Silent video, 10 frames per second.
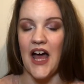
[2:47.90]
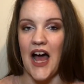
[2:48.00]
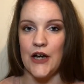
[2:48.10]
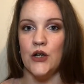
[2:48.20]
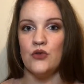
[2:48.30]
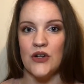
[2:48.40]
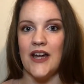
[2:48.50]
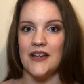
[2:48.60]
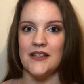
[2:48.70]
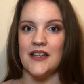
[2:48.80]
I know
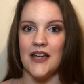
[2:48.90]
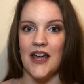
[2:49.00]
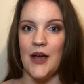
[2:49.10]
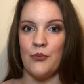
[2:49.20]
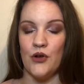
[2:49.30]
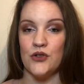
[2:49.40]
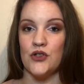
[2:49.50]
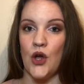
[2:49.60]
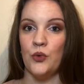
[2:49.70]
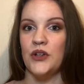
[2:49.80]
trying a skincare
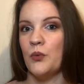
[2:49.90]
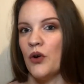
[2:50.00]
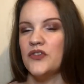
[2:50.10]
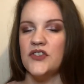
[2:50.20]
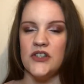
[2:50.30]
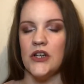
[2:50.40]
product only once,